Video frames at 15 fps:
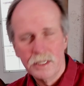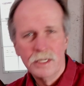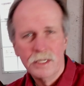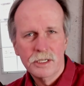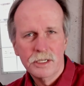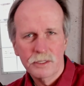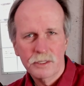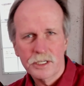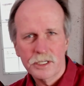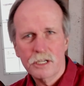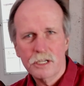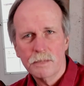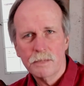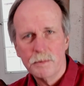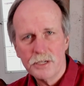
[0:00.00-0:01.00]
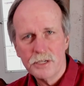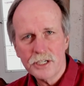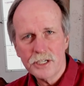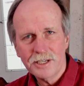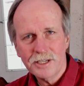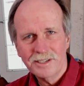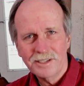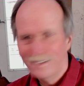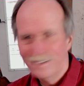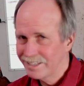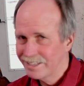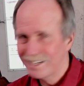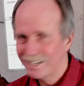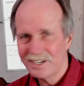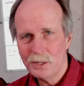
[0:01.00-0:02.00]
So let's cue up the music and
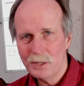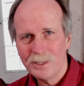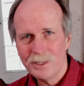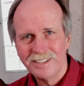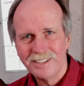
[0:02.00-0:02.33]
get going.